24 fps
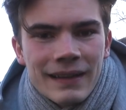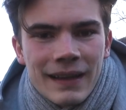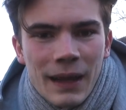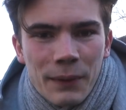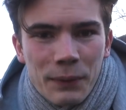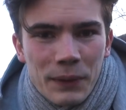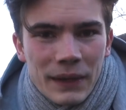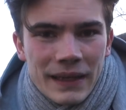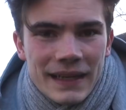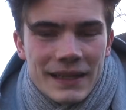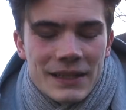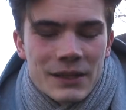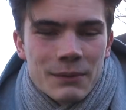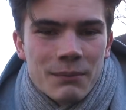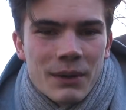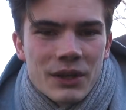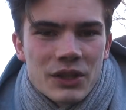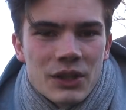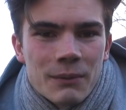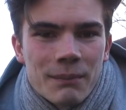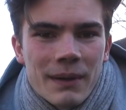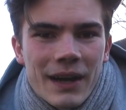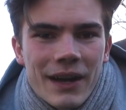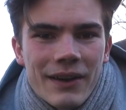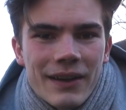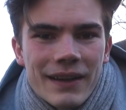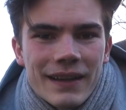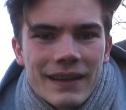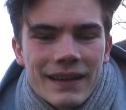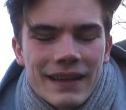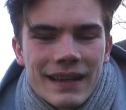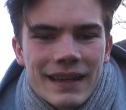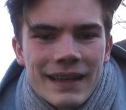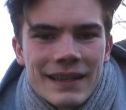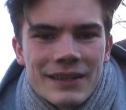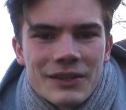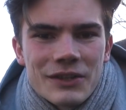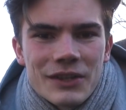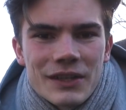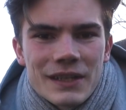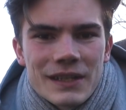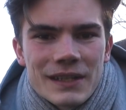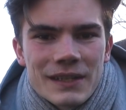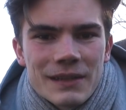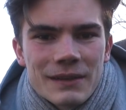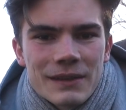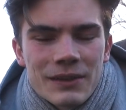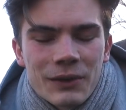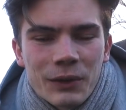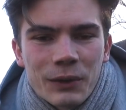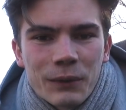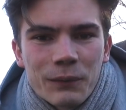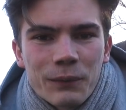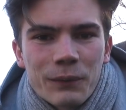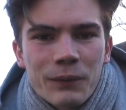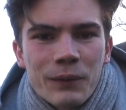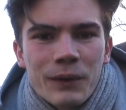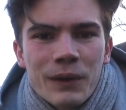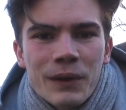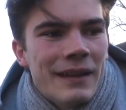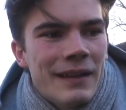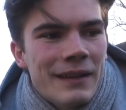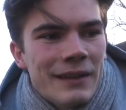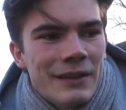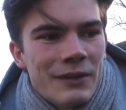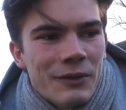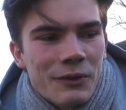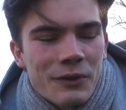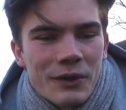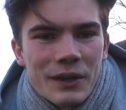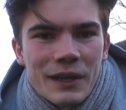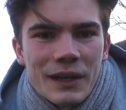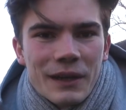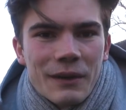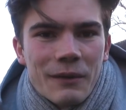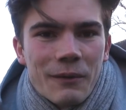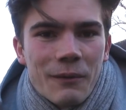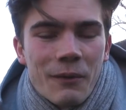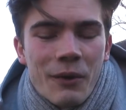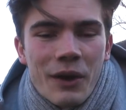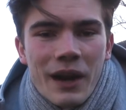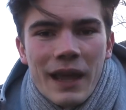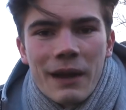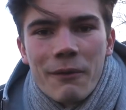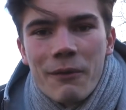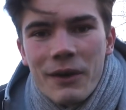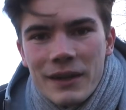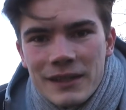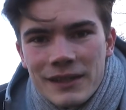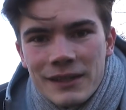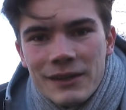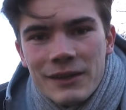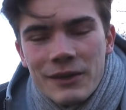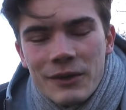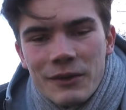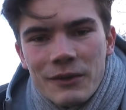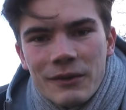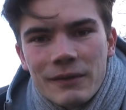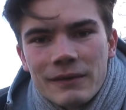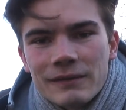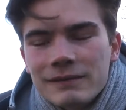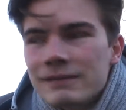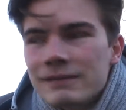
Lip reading: not thinking too much about it, and just sort of doing what I want to do.